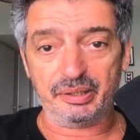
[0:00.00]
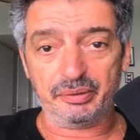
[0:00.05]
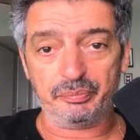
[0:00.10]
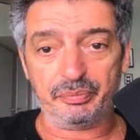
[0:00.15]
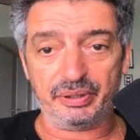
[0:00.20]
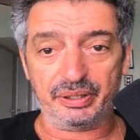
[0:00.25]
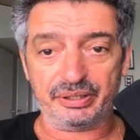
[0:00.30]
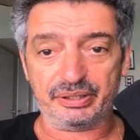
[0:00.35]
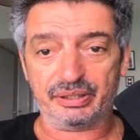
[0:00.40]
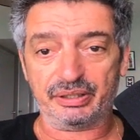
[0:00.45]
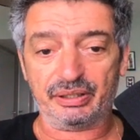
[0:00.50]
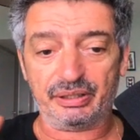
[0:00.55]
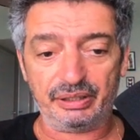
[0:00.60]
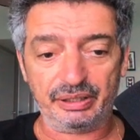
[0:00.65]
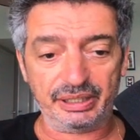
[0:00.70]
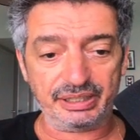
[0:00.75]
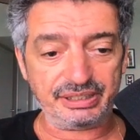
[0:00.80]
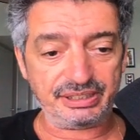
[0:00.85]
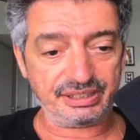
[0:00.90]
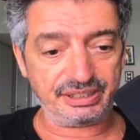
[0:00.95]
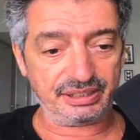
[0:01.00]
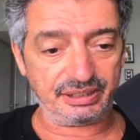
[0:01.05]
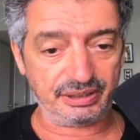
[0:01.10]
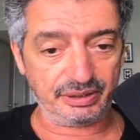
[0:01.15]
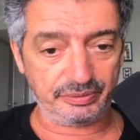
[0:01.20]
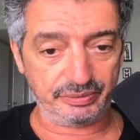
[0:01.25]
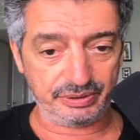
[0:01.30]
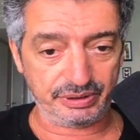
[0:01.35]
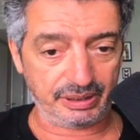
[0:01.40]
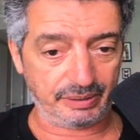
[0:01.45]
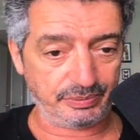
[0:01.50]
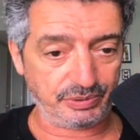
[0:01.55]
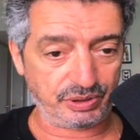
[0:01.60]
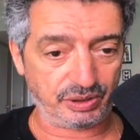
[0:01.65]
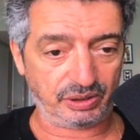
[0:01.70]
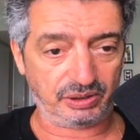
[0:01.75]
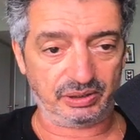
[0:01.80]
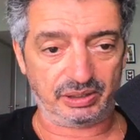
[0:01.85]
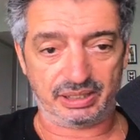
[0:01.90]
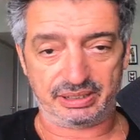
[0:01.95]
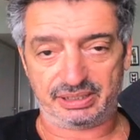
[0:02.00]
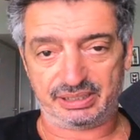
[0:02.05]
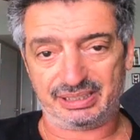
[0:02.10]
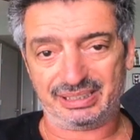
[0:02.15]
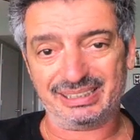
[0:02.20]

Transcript: But let's start with abstract class.